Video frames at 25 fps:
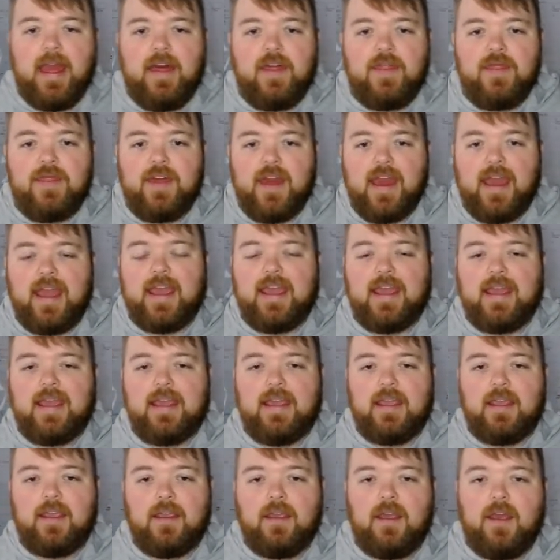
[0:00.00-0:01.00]

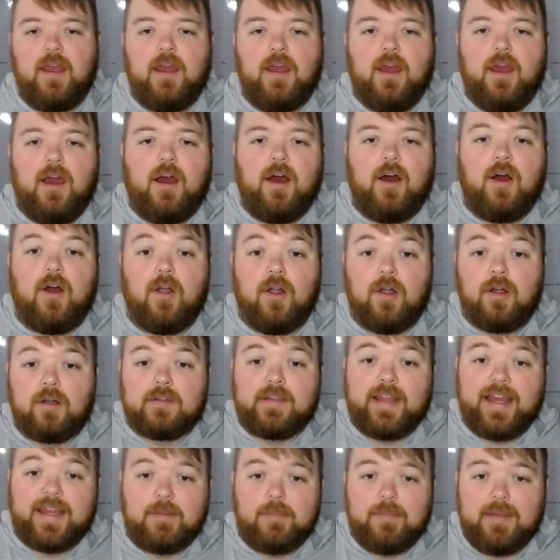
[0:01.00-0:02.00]
they are
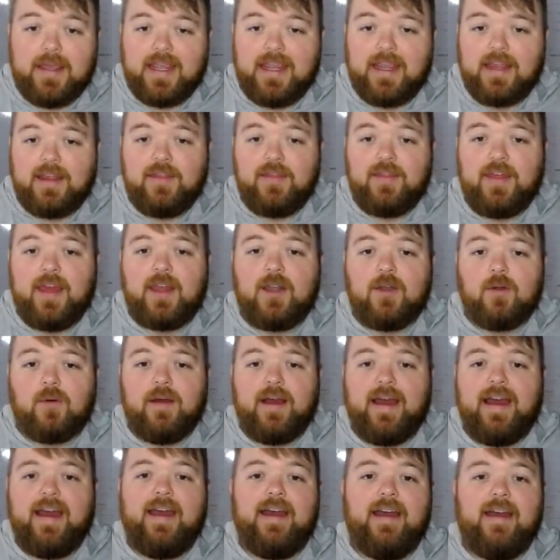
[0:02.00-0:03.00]
like me, they don't
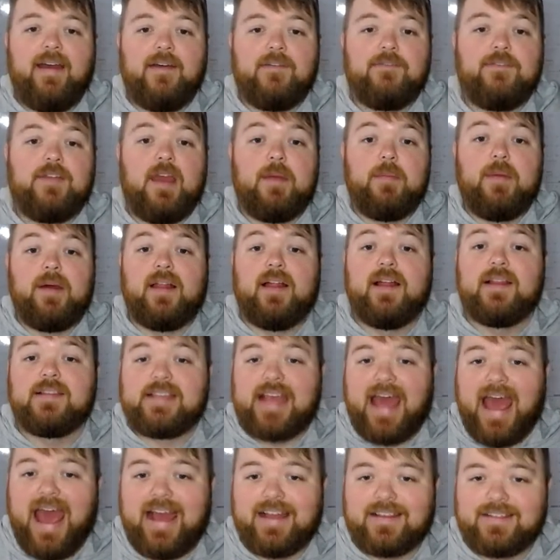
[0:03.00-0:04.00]
have MLS
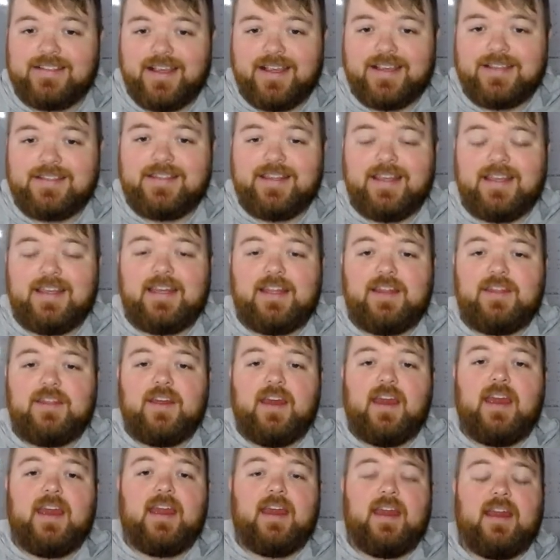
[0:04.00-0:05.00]
access to
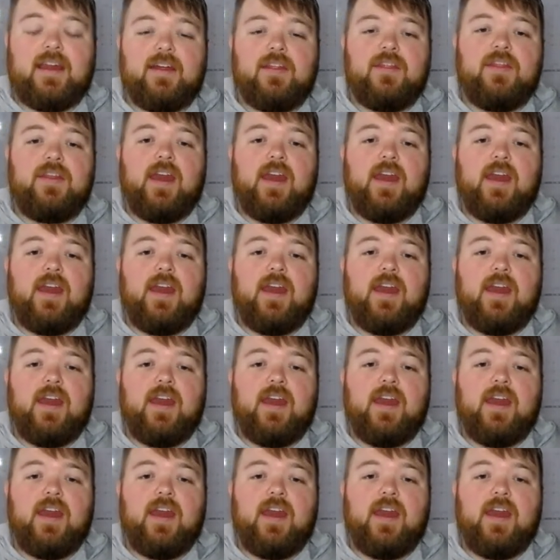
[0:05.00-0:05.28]
anything.